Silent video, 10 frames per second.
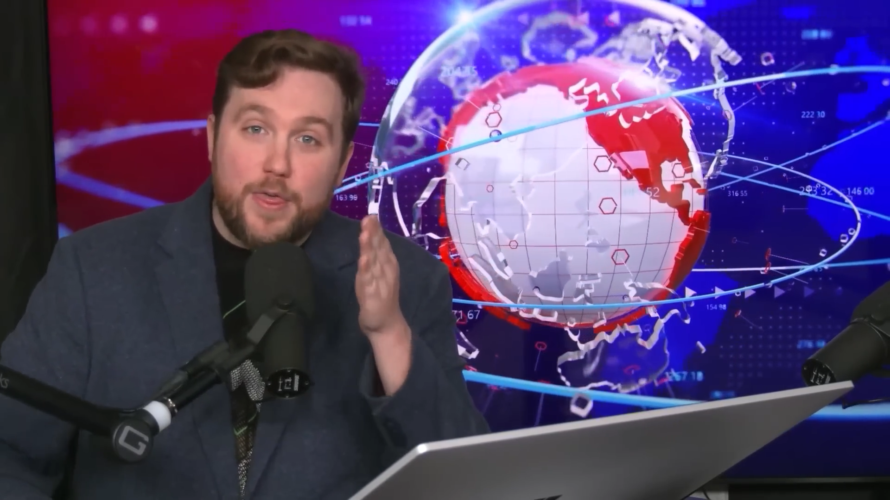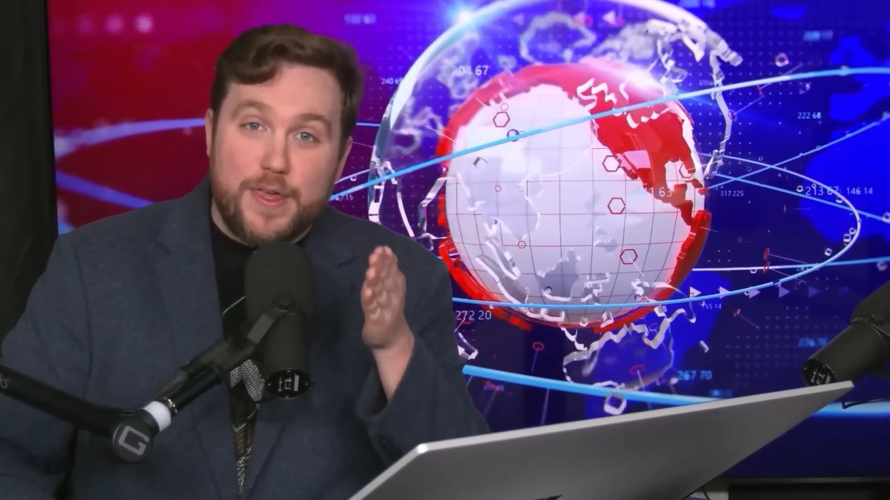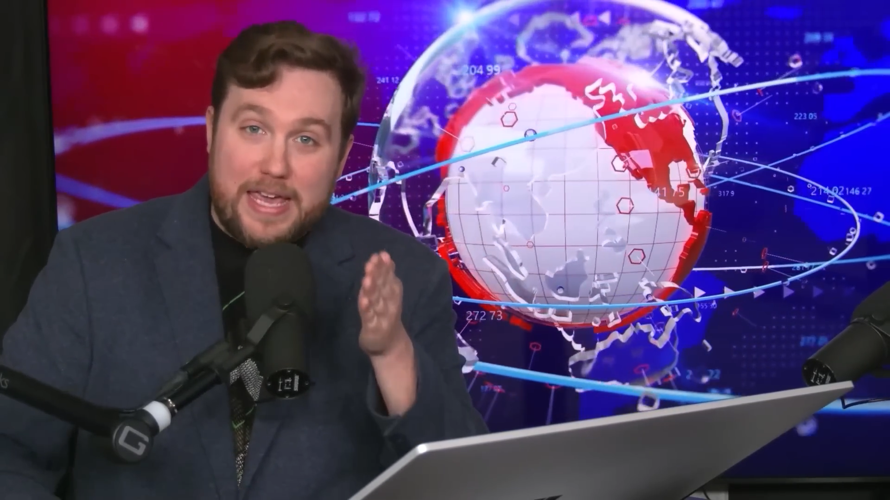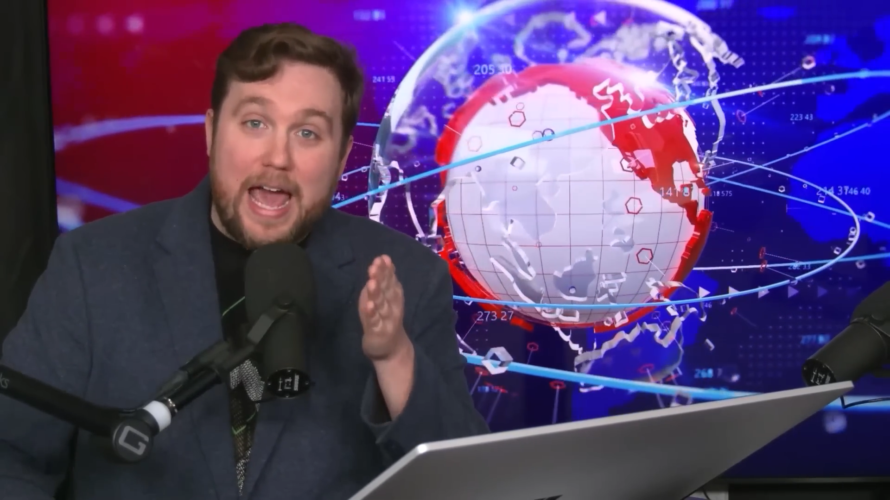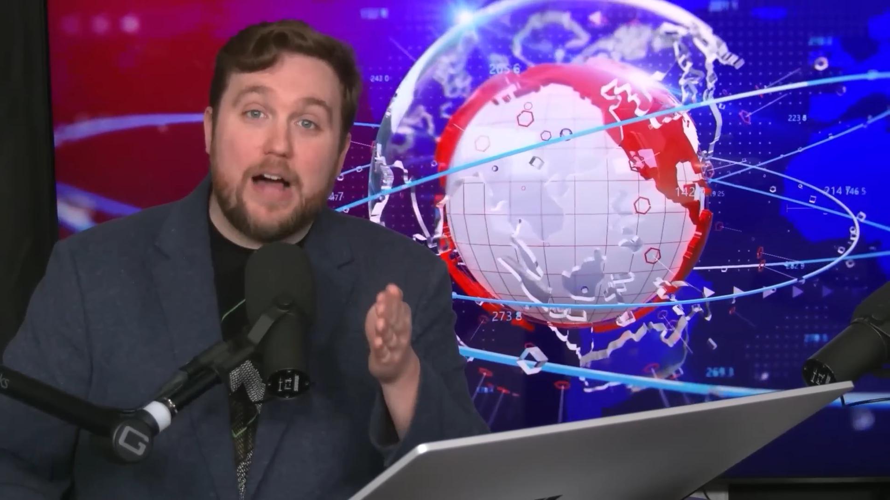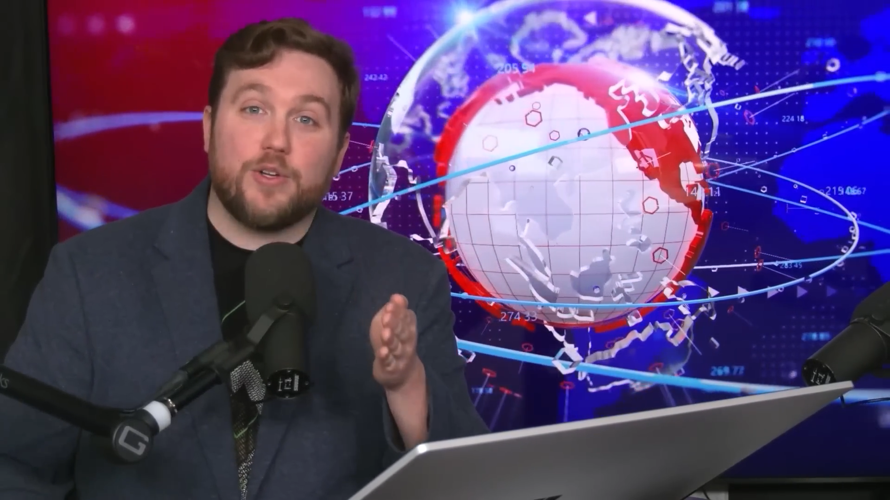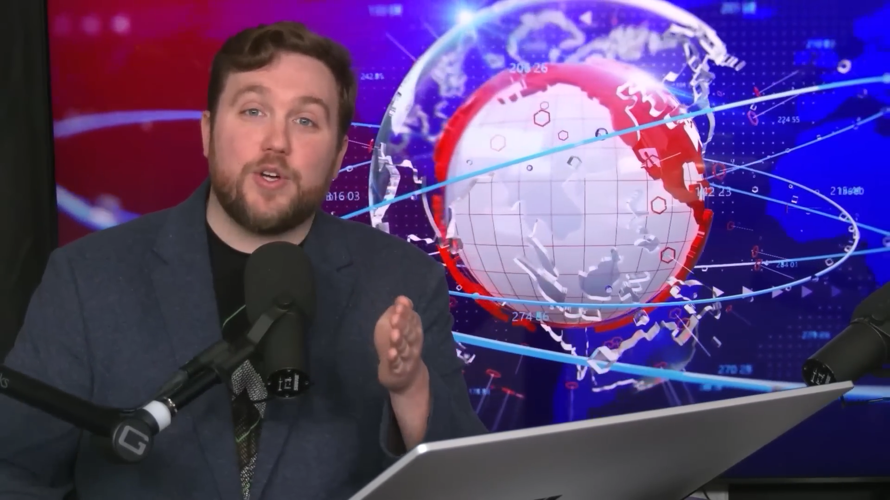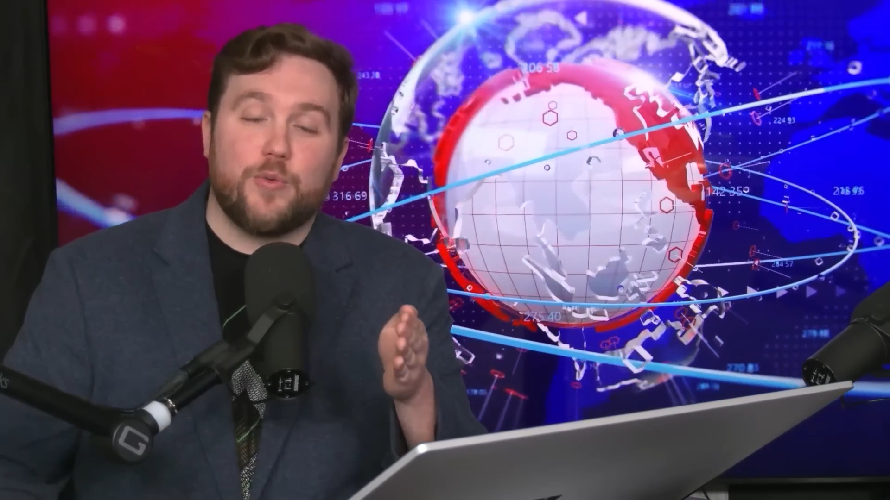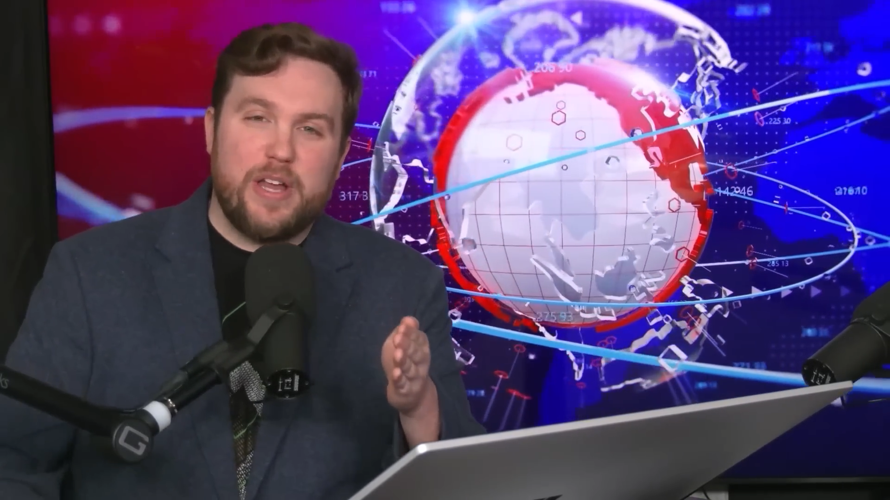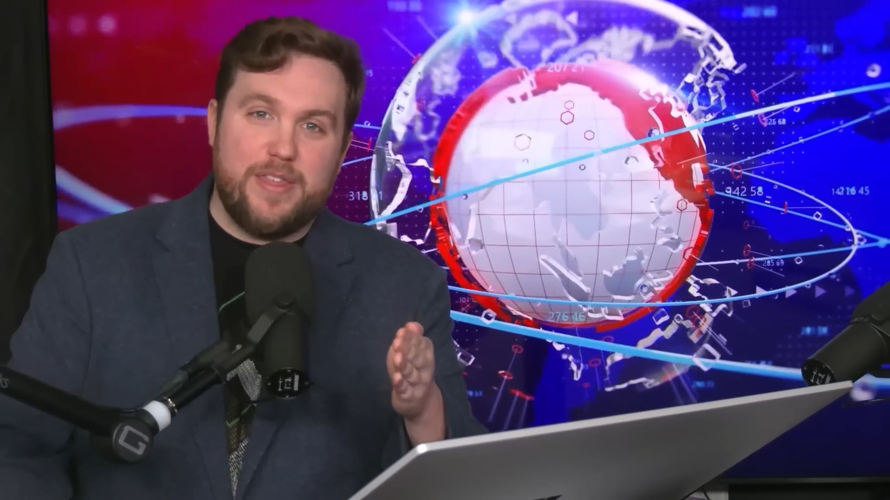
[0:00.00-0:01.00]
the
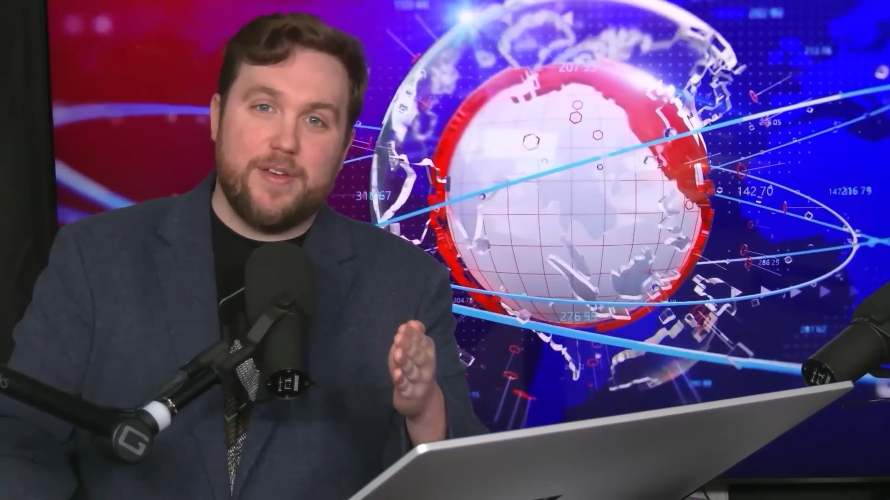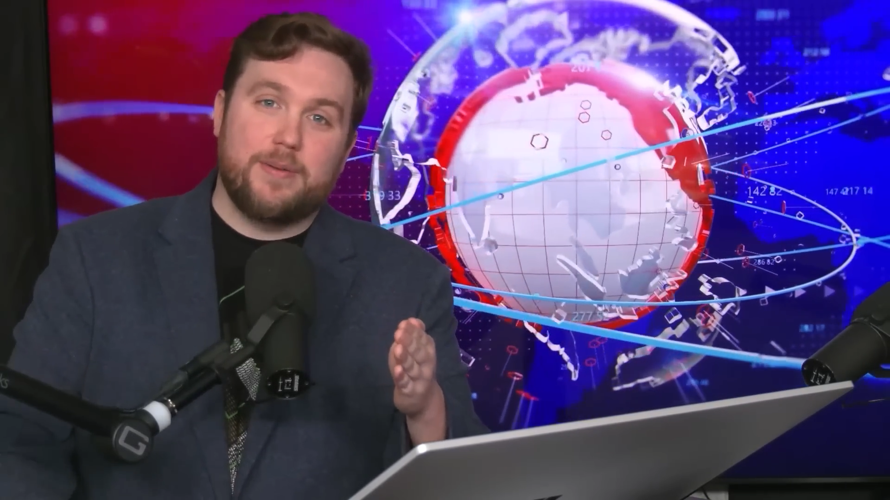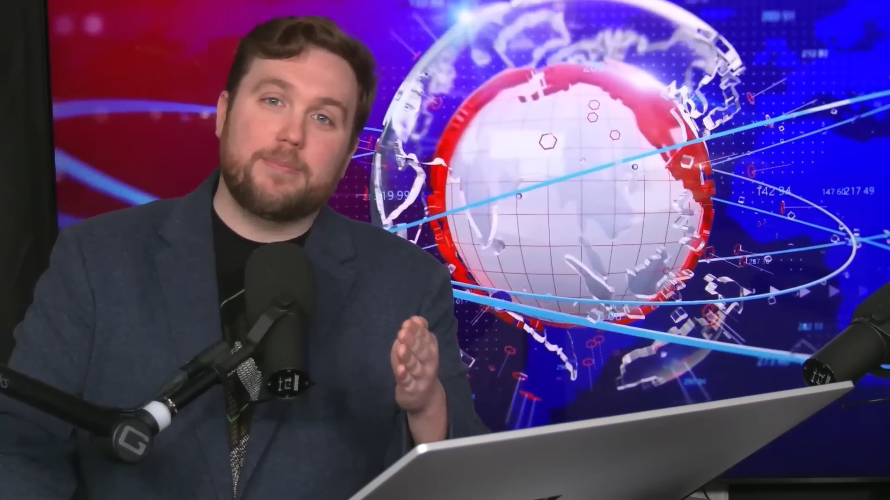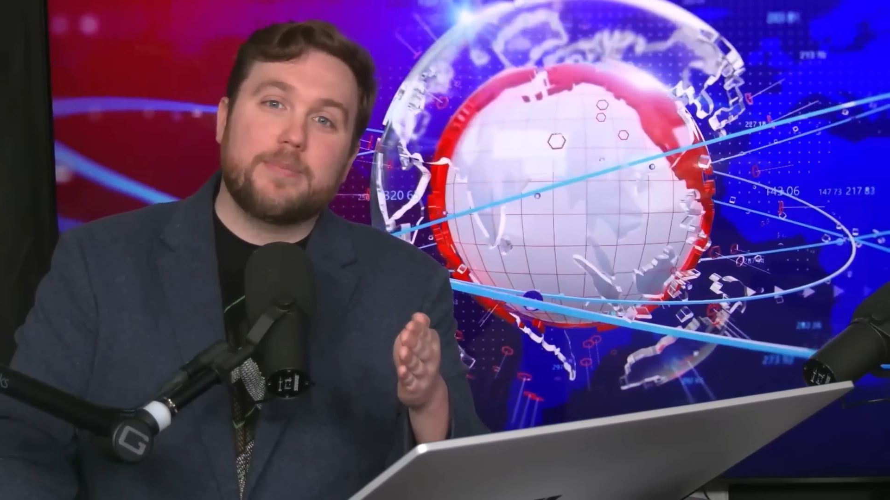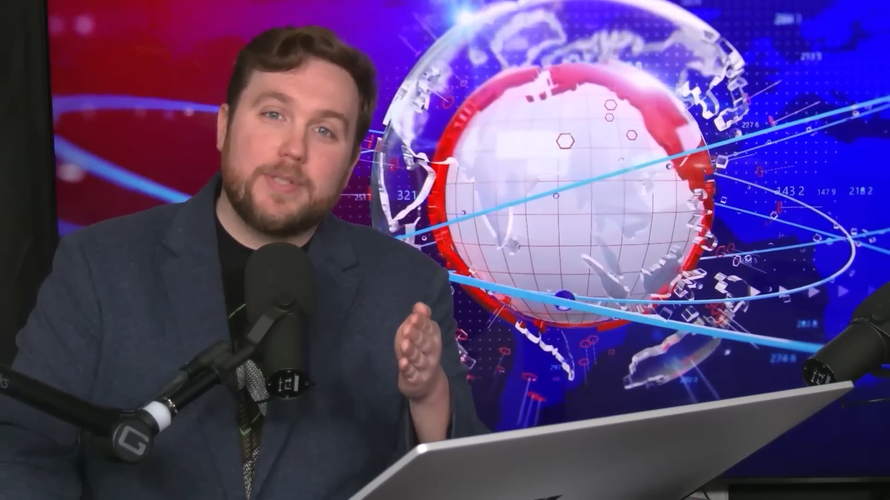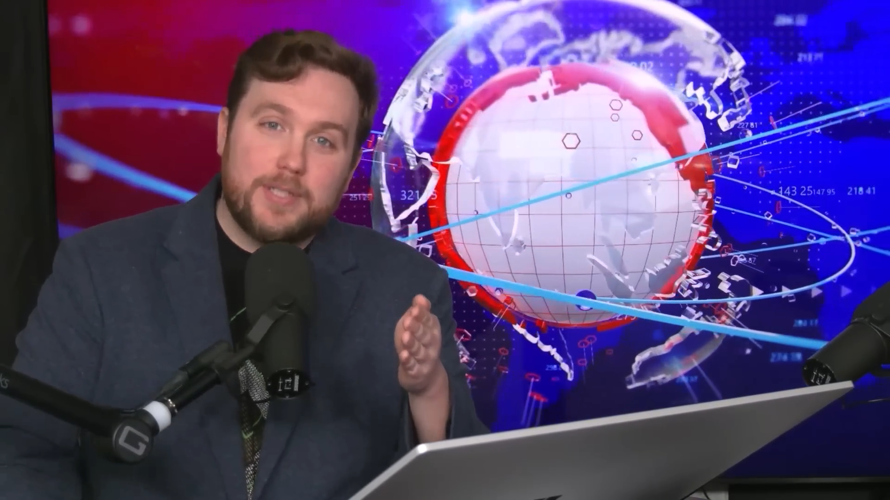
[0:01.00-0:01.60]
algorithm.